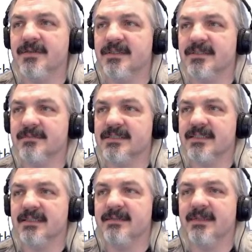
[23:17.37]
because I'm just
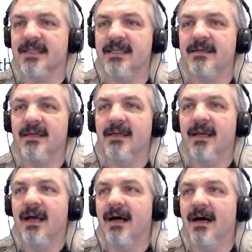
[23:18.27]
going to leave it in here.
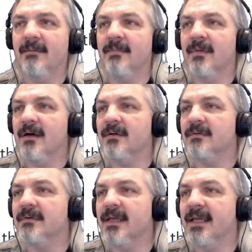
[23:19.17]
Oh,
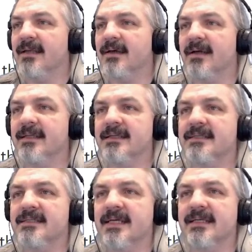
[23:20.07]
and I need
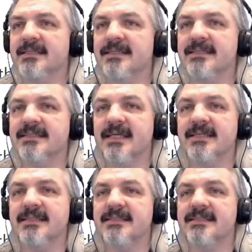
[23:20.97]
to change its
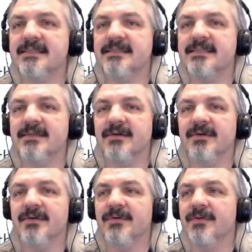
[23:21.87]
status,
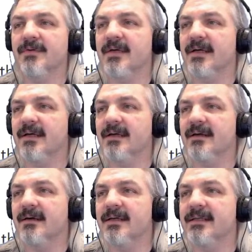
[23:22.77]
so
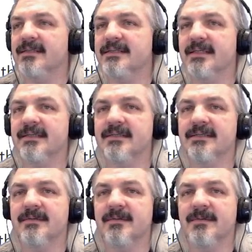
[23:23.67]
I need to
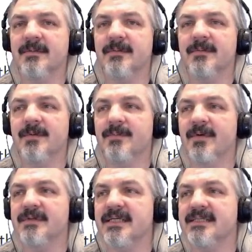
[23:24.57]
change the
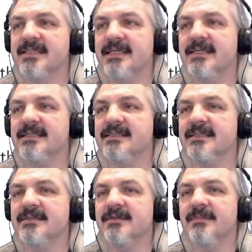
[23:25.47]
project settings
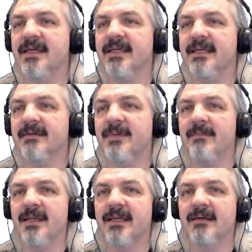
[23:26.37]
to making it
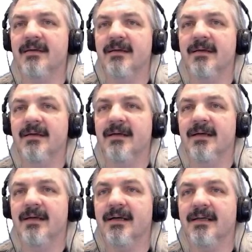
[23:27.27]
public.
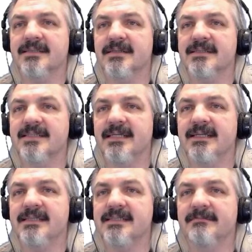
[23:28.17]
So
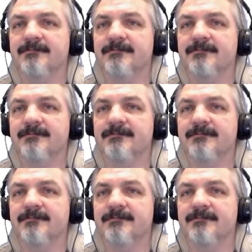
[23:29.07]
settings,